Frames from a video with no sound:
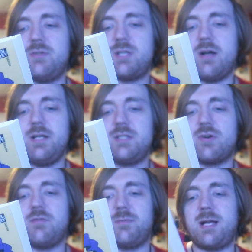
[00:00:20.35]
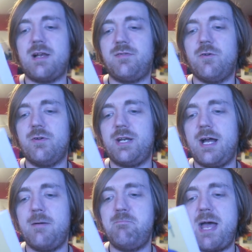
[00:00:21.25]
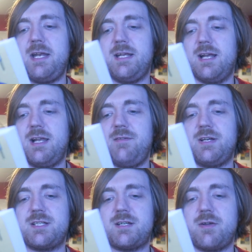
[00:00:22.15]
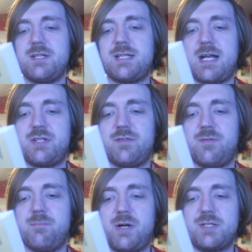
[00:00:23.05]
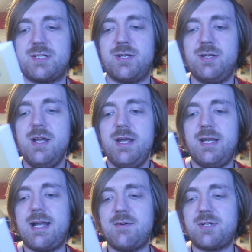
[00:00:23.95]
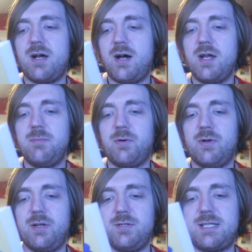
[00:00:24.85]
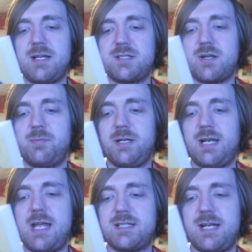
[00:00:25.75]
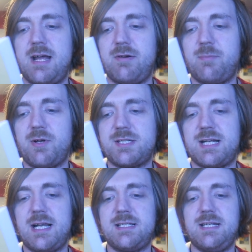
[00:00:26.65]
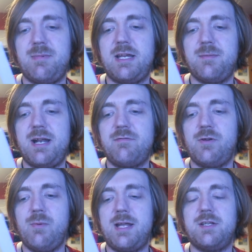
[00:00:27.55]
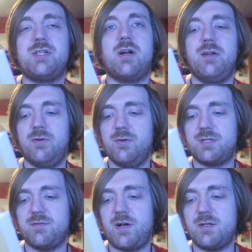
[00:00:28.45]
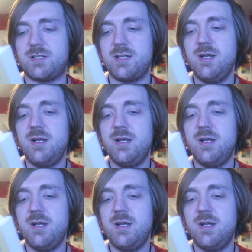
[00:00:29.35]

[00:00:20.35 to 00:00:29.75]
Tiny Trot from California, and Benny, a living stone statue from Boston, encounter Highboy, whose telescopic legs and airy personality make him in every way the giant horse of Oz.